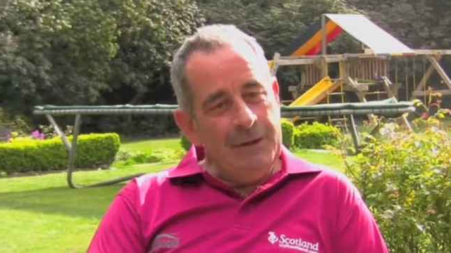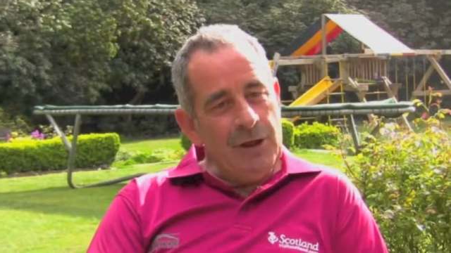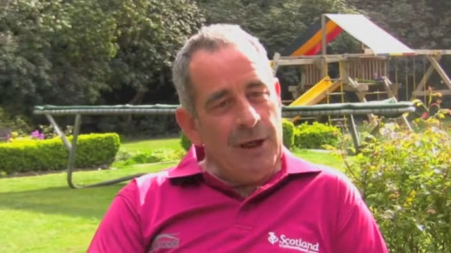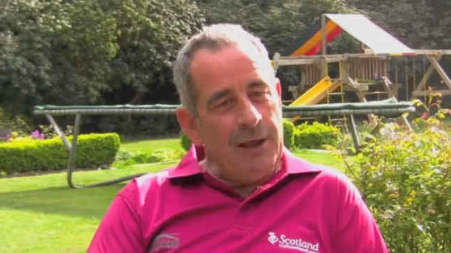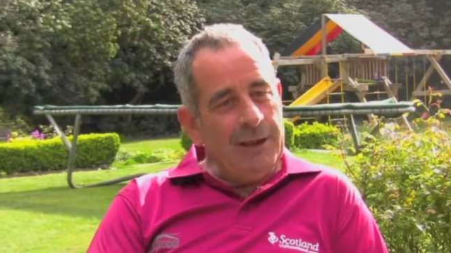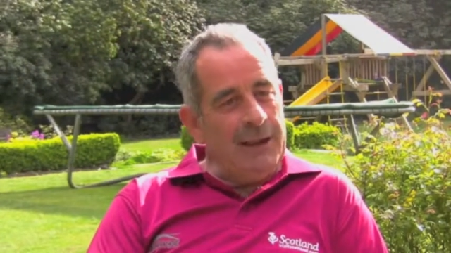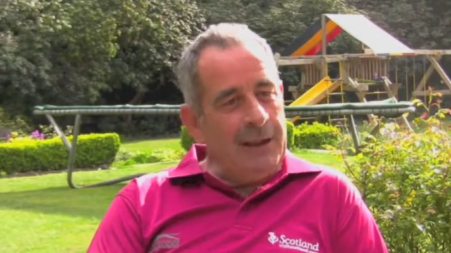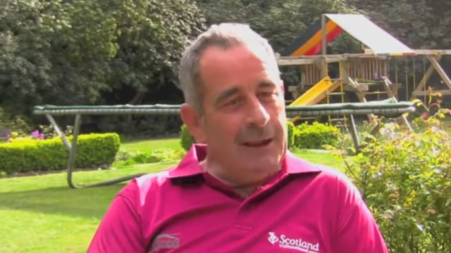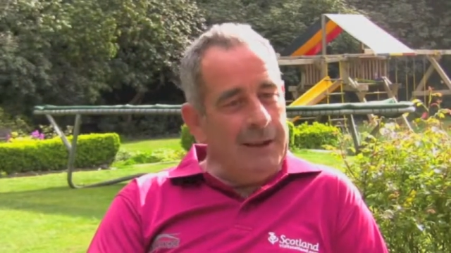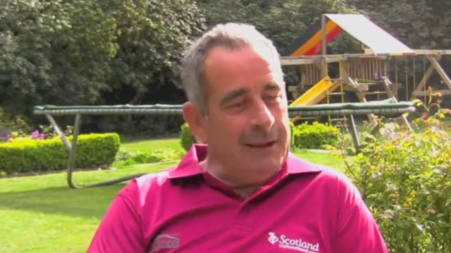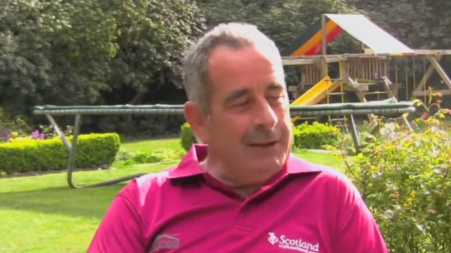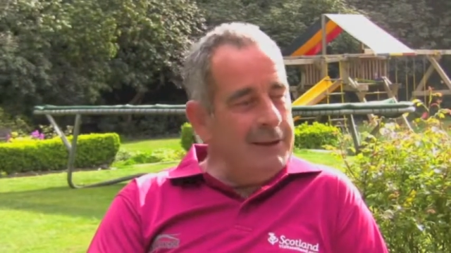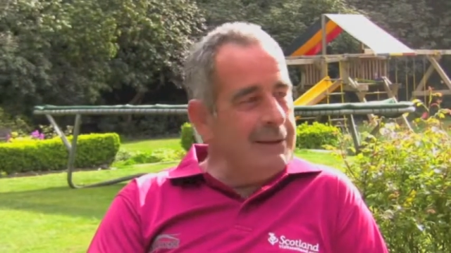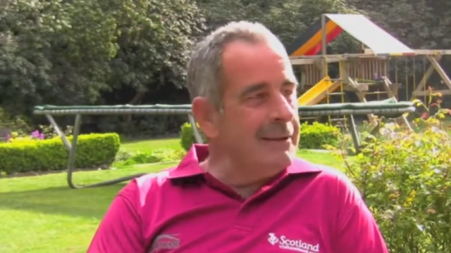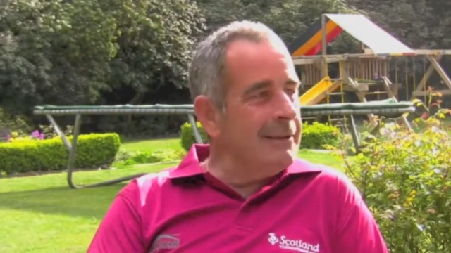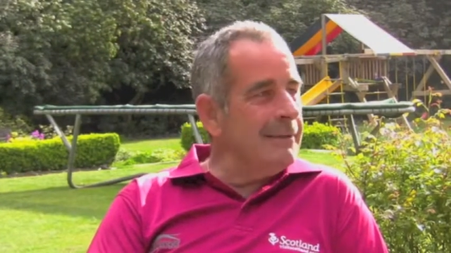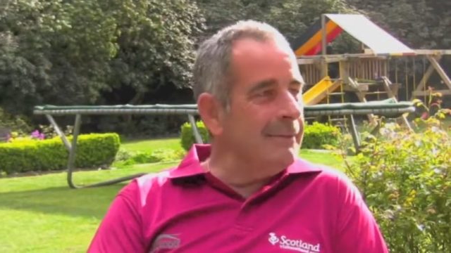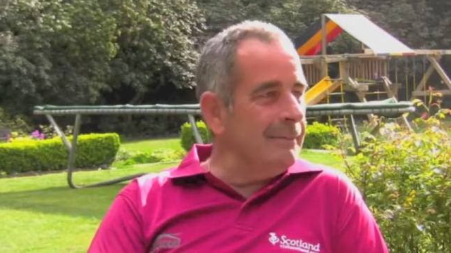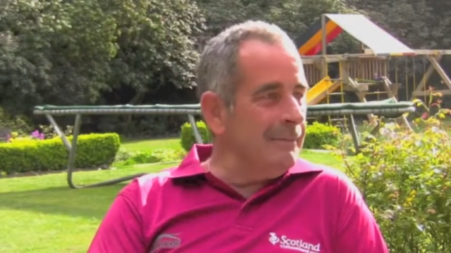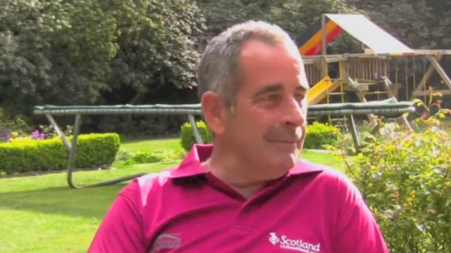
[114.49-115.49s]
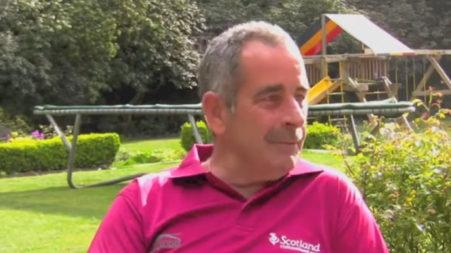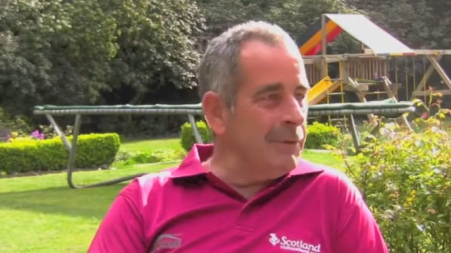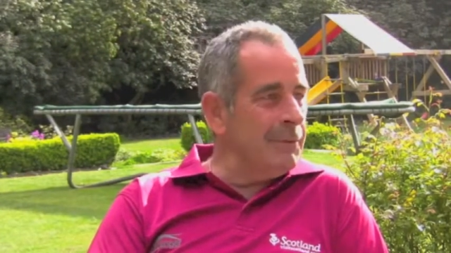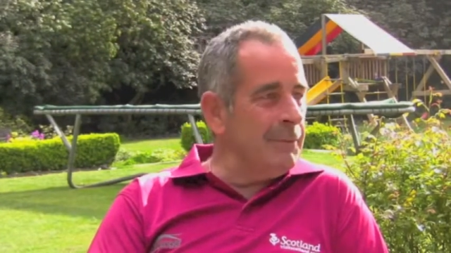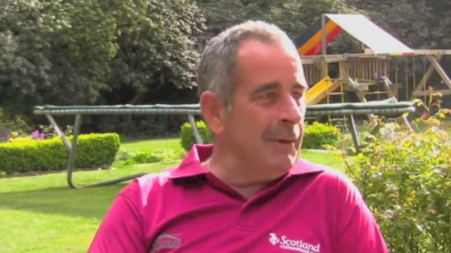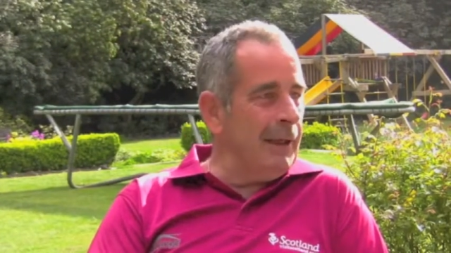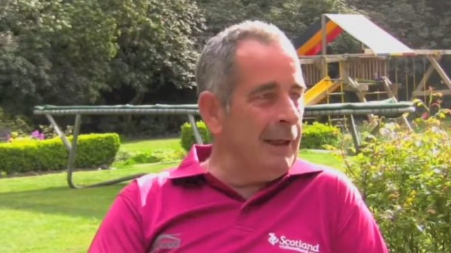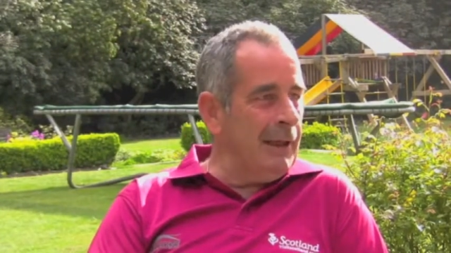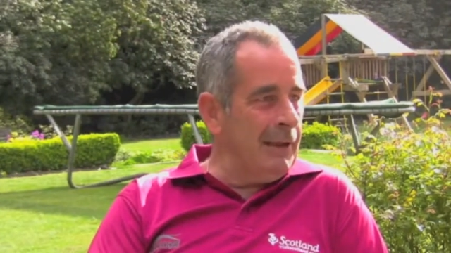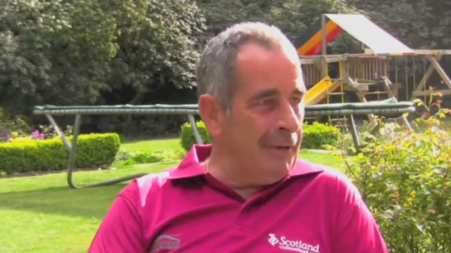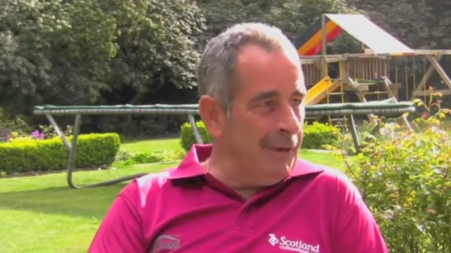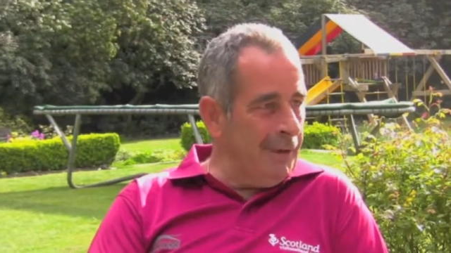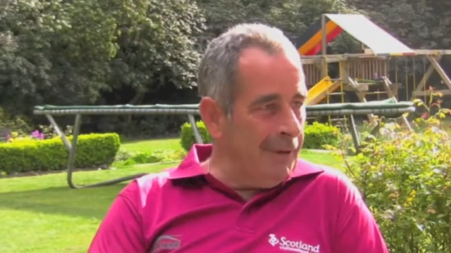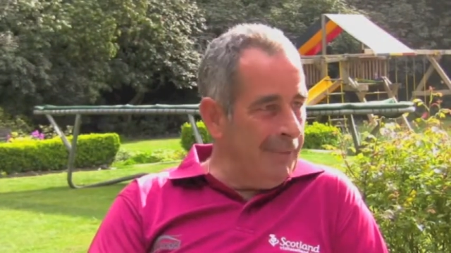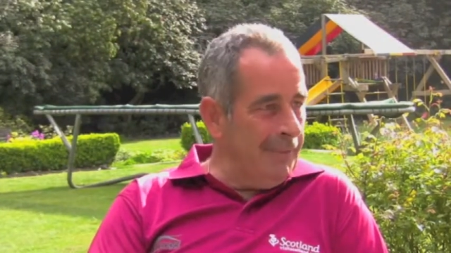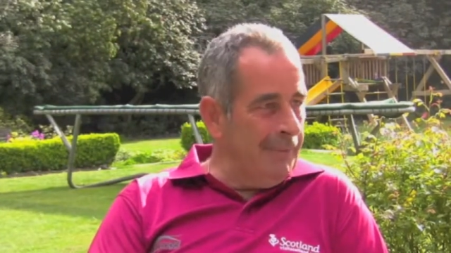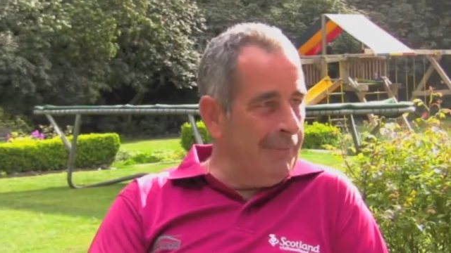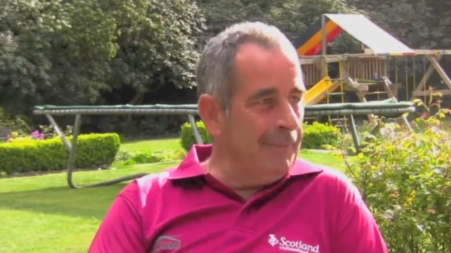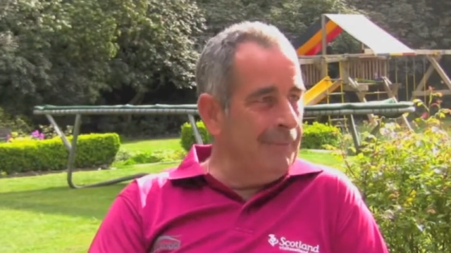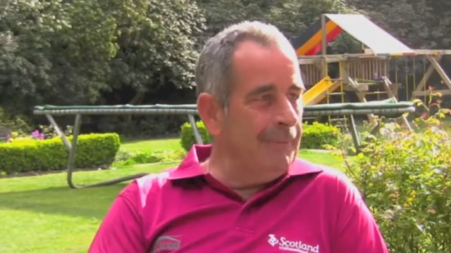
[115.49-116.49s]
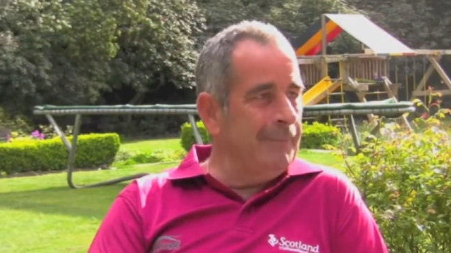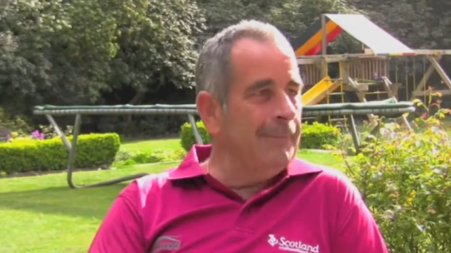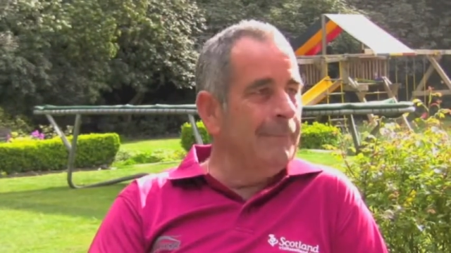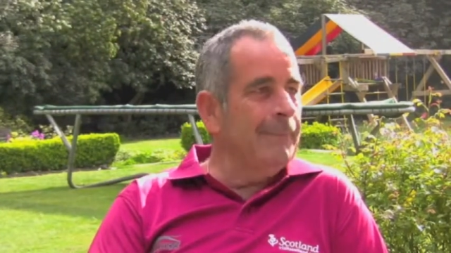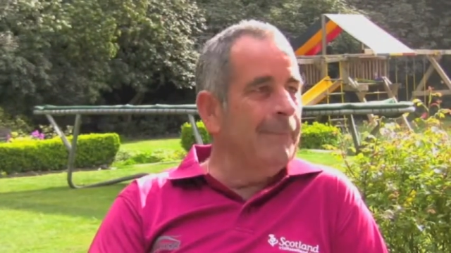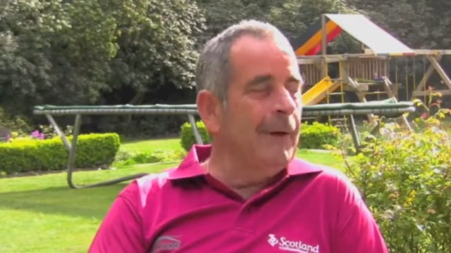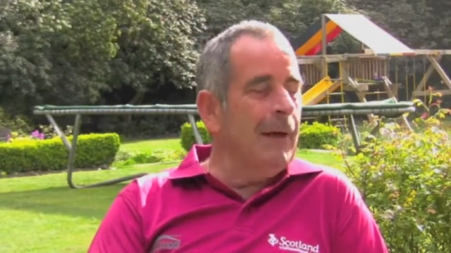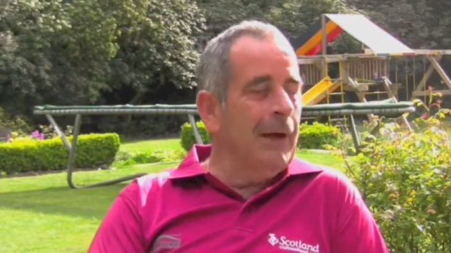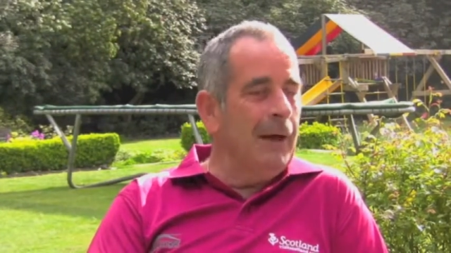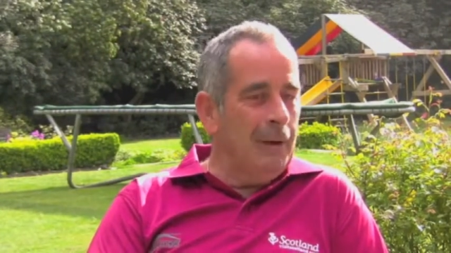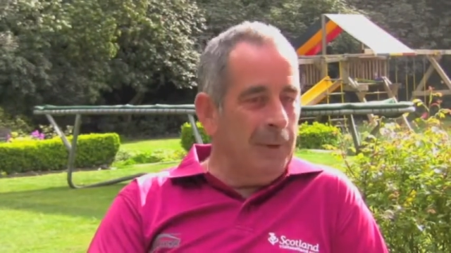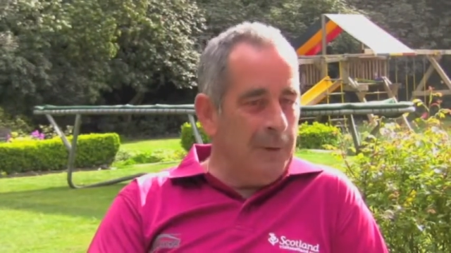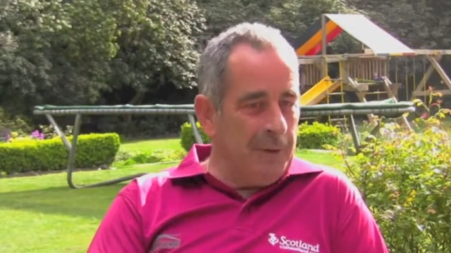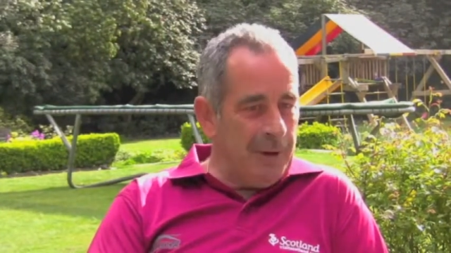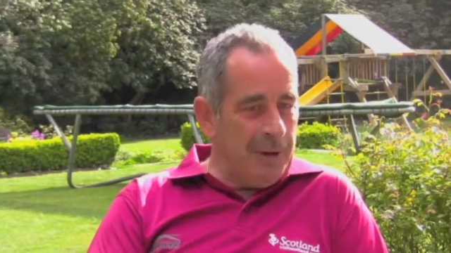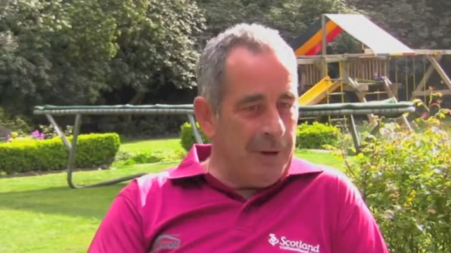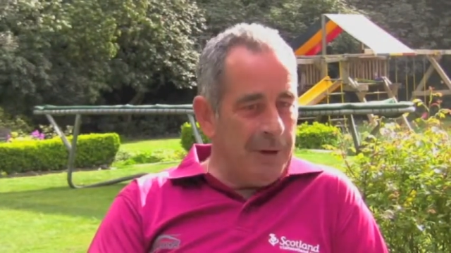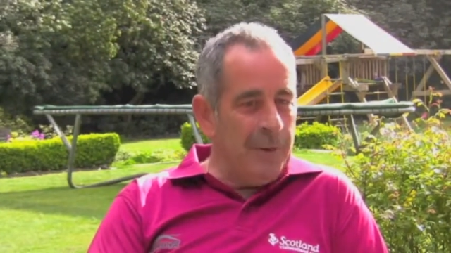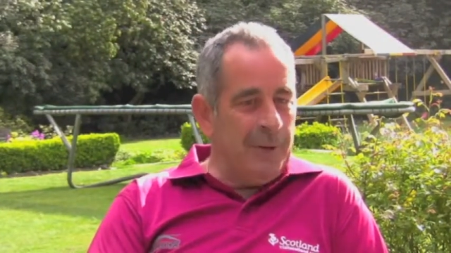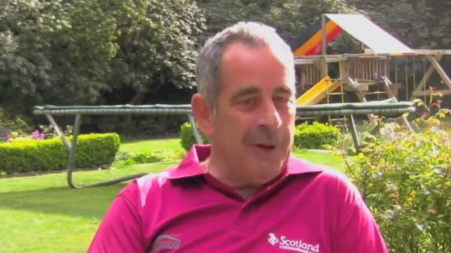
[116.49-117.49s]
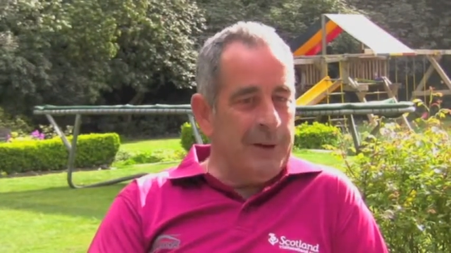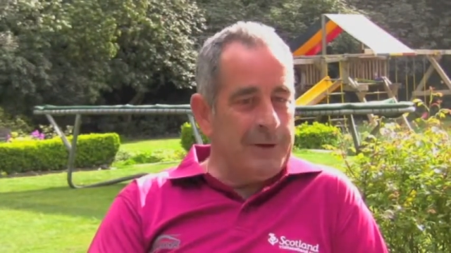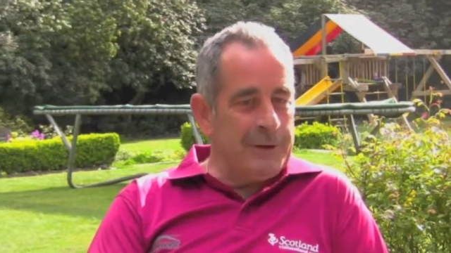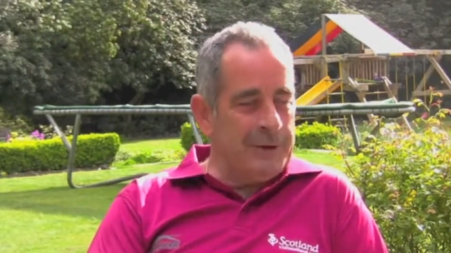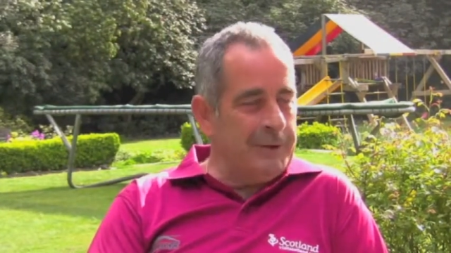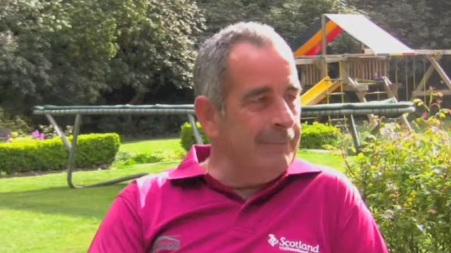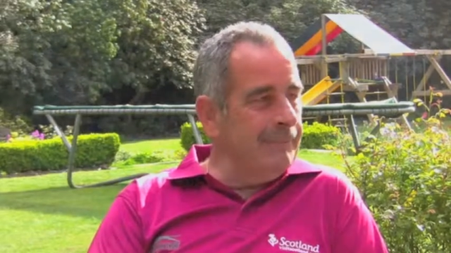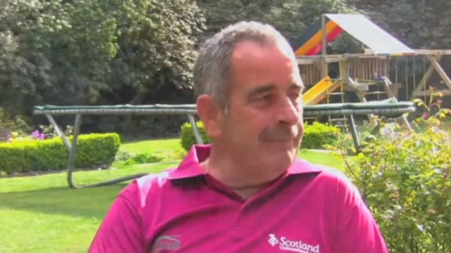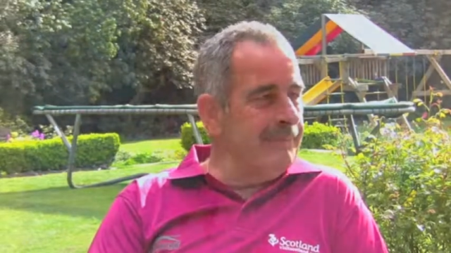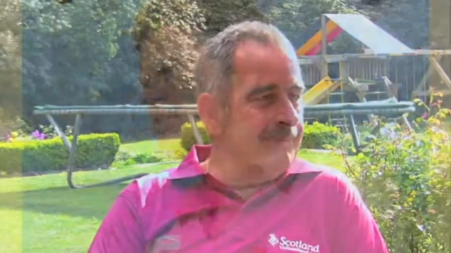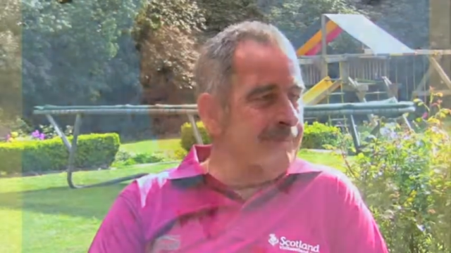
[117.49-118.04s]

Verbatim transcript: Jack Nicklaus was my hero, without question.